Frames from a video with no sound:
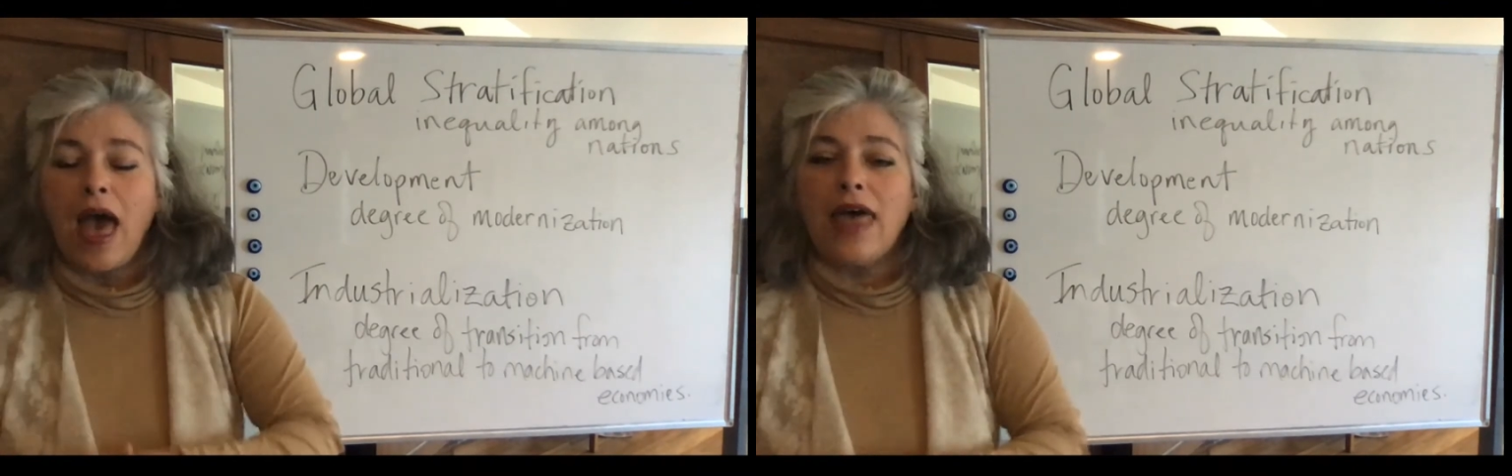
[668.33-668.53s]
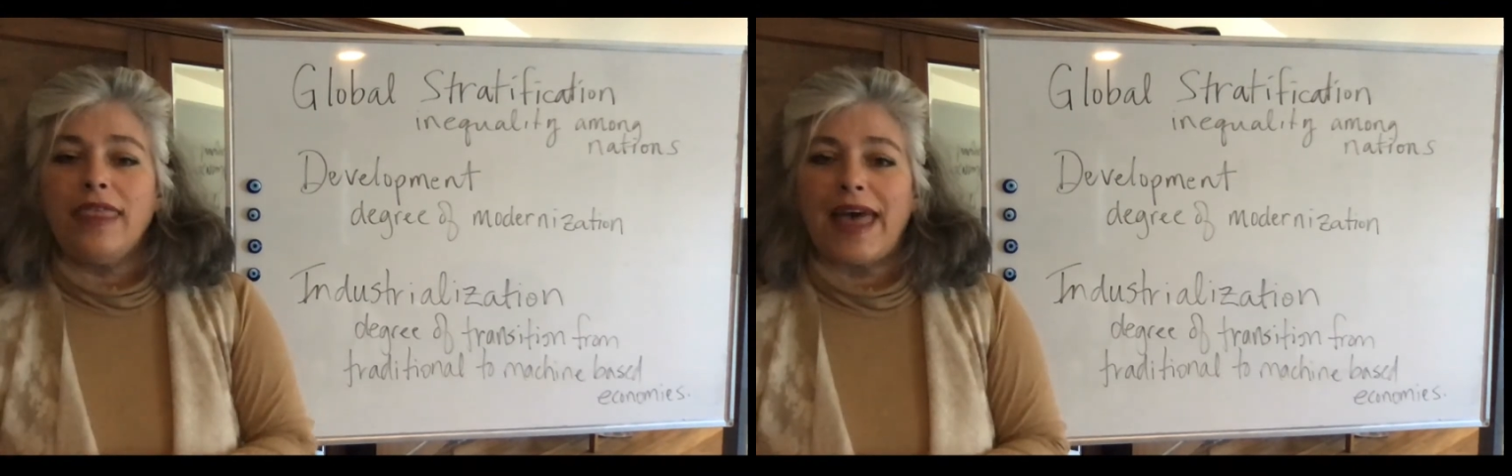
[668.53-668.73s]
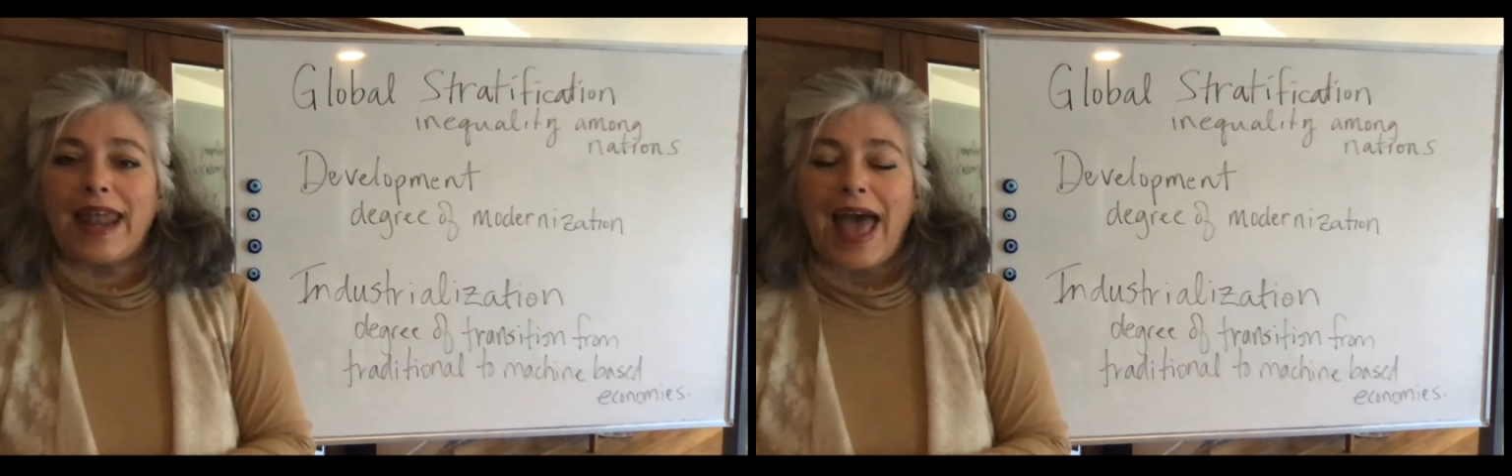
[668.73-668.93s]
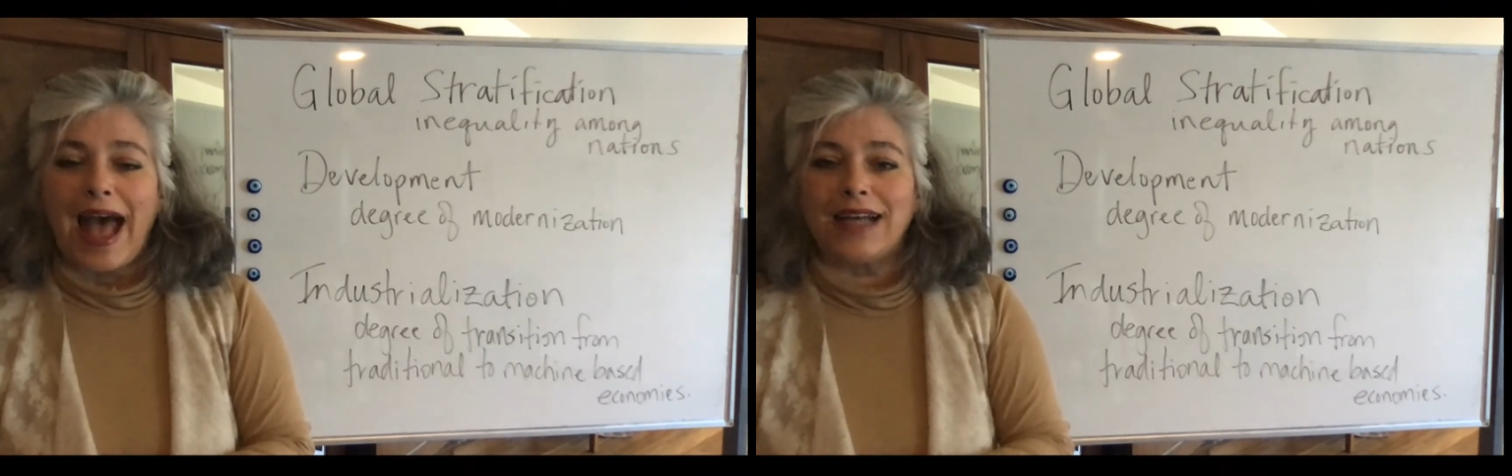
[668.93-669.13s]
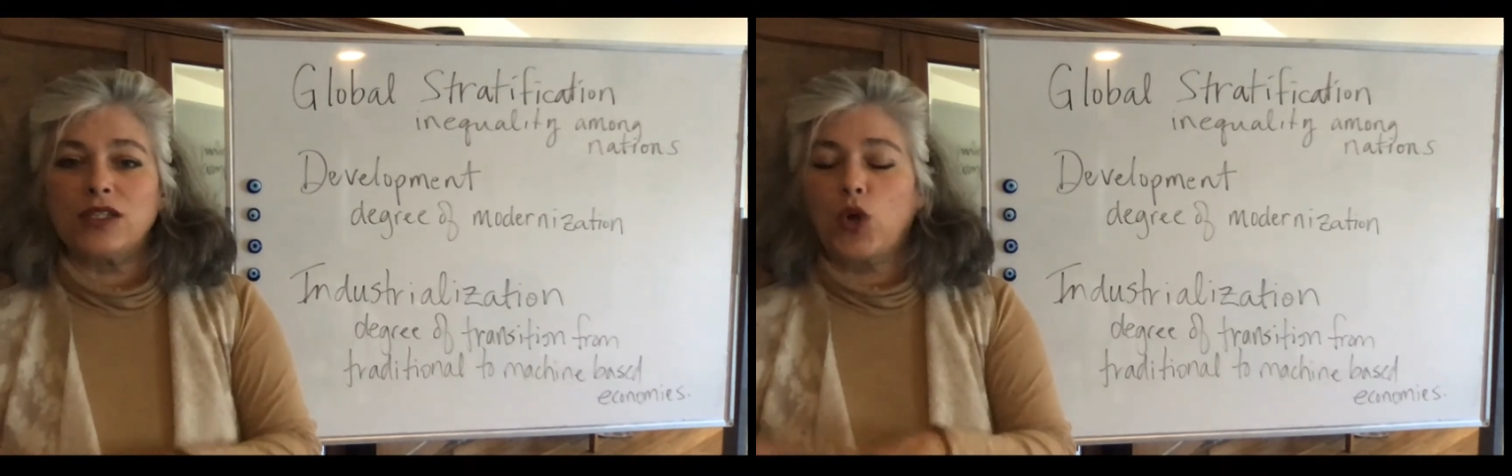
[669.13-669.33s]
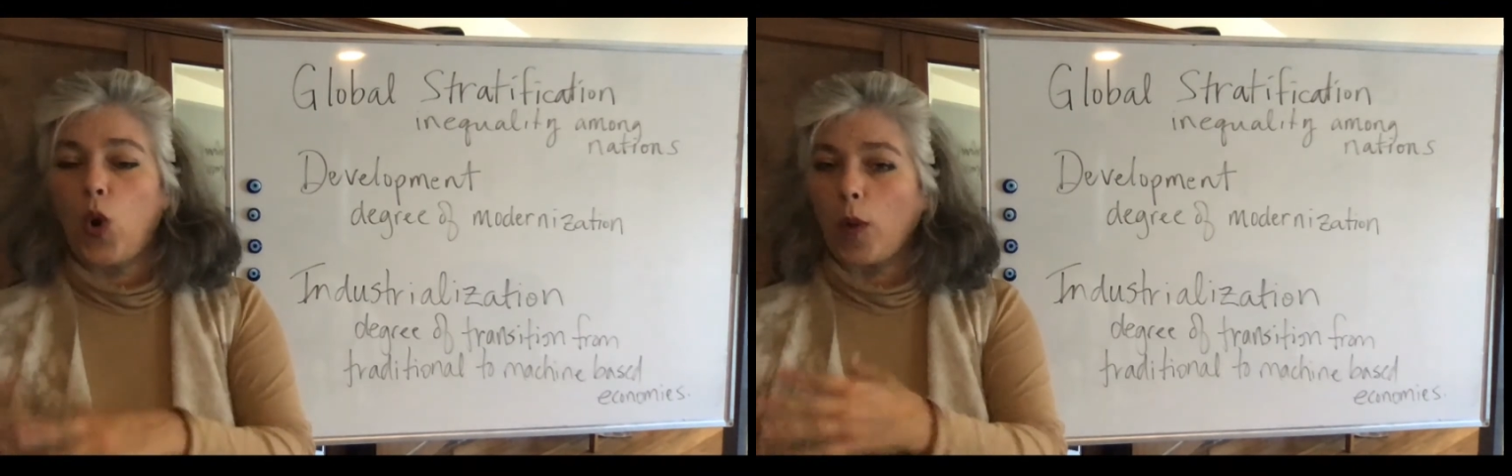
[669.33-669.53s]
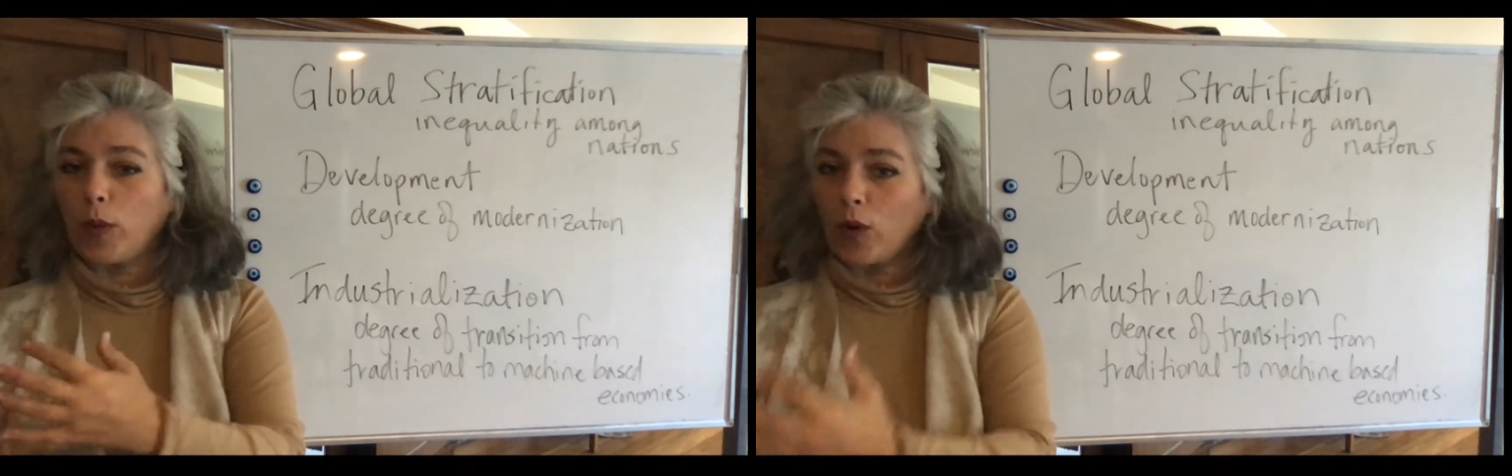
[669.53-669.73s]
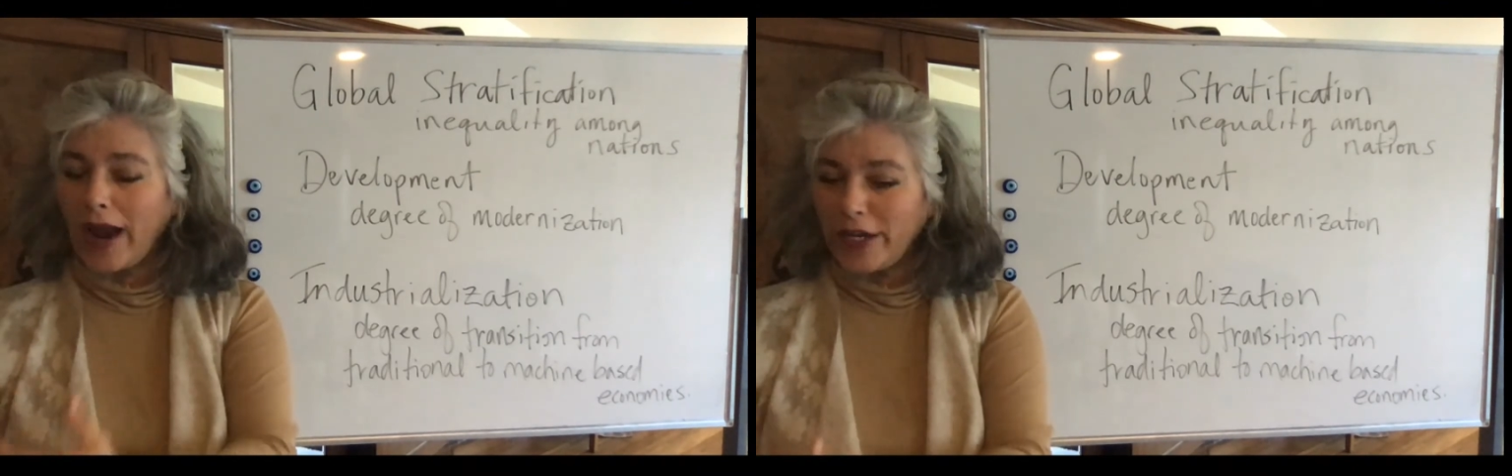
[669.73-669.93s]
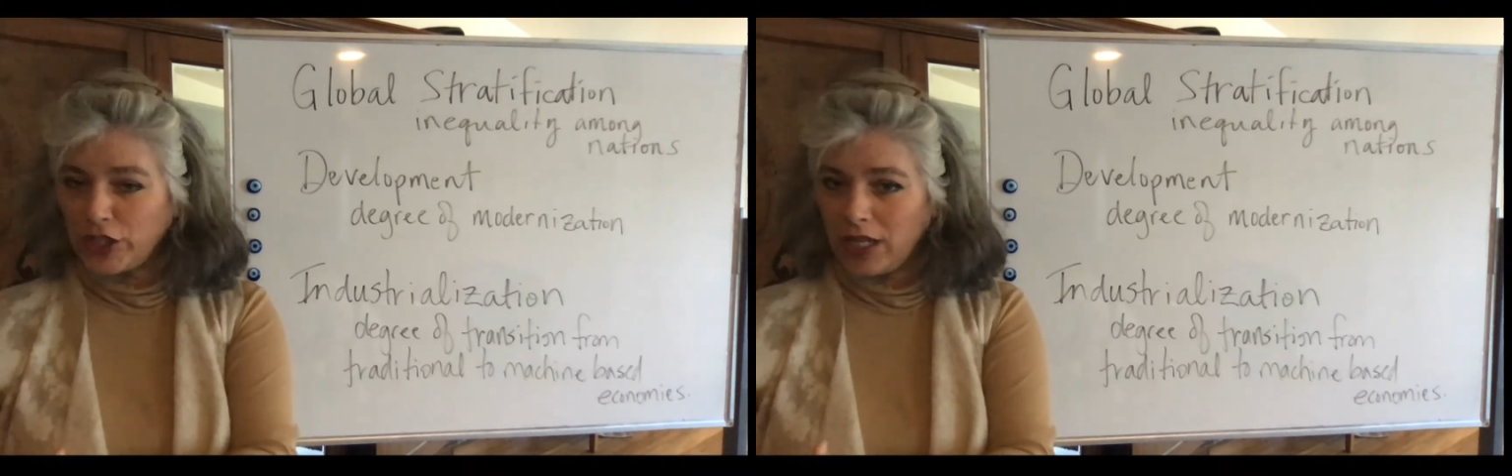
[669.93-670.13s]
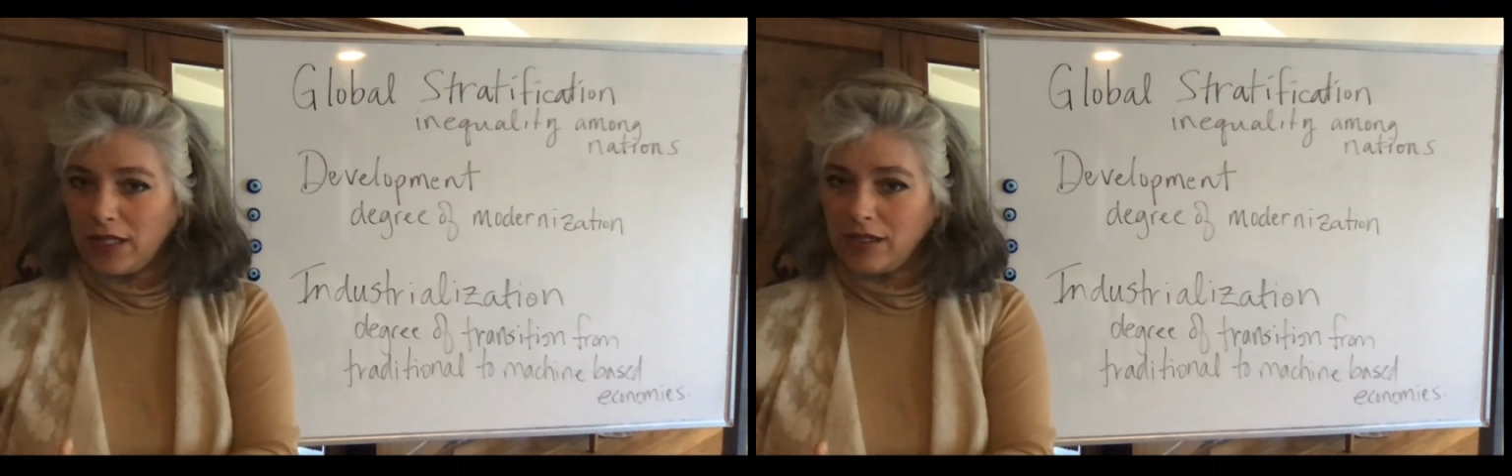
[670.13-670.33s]
that has
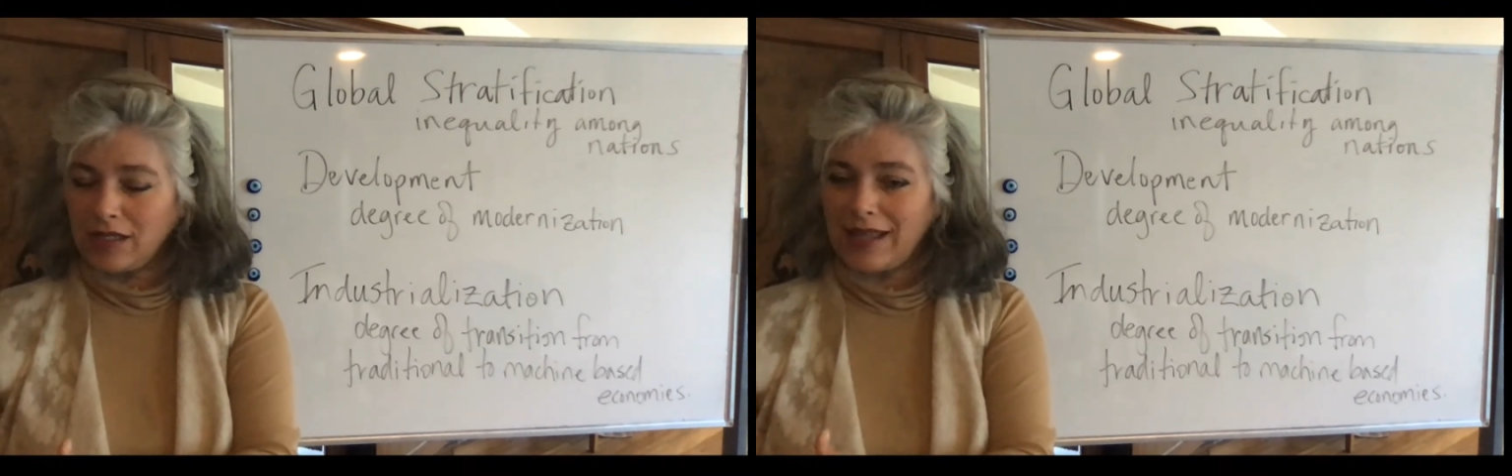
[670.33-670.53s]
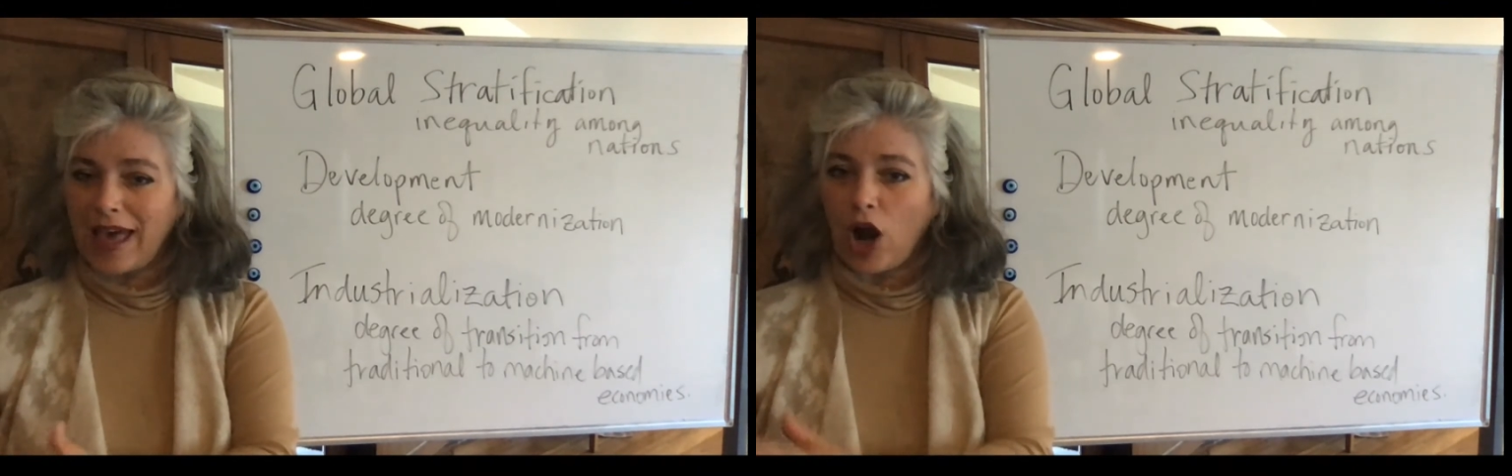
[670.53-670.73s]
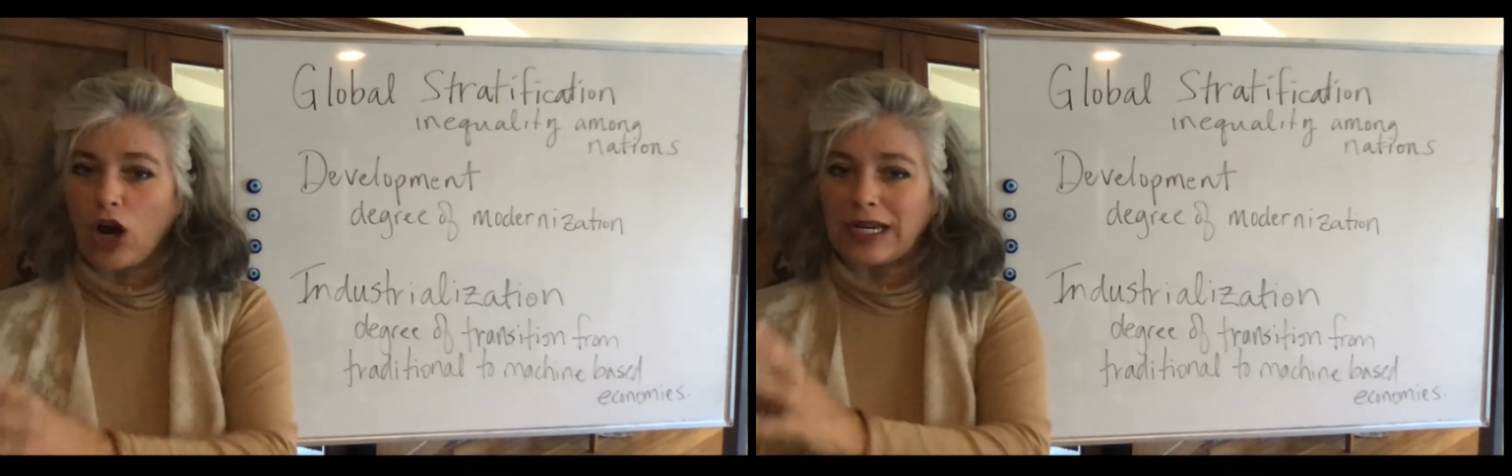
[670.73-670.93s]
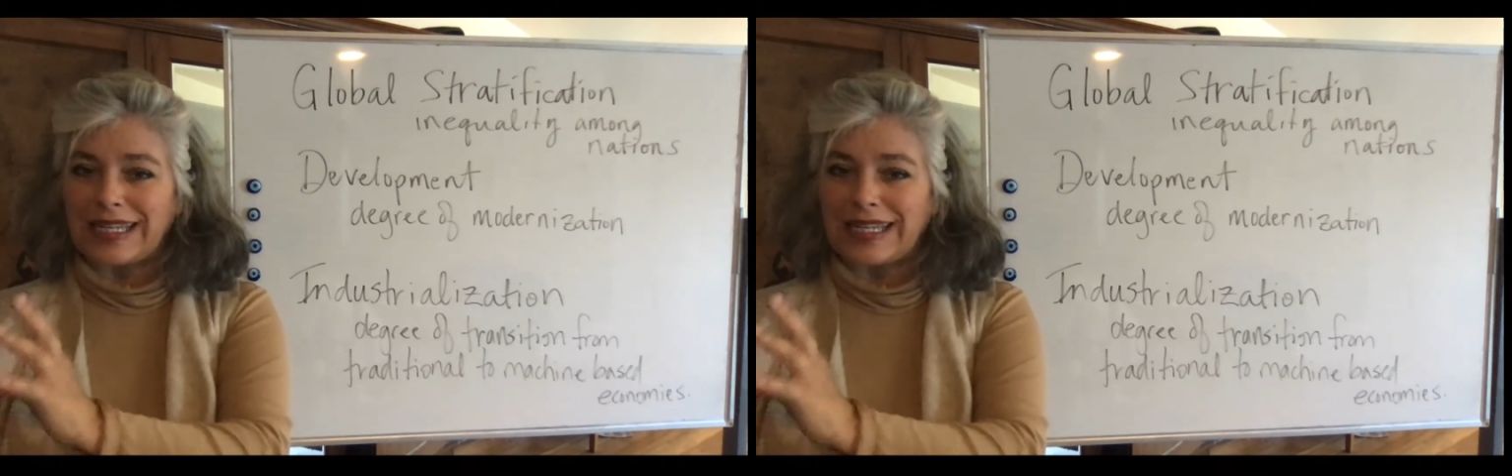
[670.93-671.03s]
corporations that are